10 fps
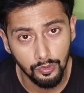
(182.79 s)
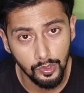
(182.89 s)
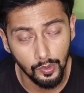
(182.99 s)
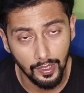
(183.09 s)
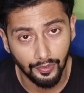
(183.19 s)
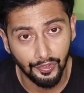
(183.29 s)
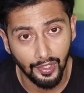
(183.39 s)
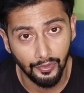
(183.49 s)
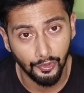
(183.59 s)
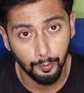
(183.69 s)
do your
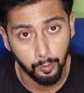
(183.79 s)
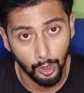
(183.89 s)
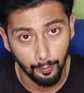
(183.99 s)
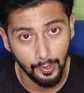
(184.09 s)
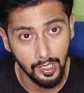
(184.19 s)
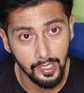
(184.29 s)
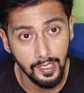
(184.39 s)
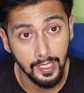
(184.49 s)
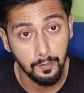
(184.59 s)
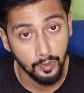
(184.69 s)
exercises
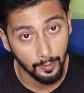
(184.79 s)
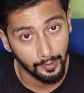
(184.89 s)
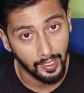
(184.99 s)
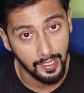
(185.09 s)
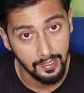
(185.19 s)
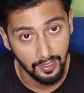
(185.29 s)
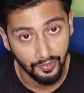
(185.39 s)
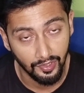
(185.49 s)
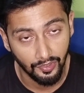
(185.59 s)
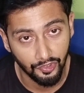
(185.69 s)
properly in proper high
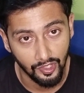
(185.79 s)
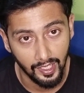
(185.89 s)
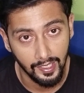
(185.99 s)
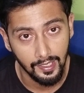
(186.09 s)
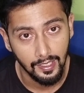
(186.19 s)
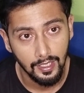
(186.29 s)
intensity style,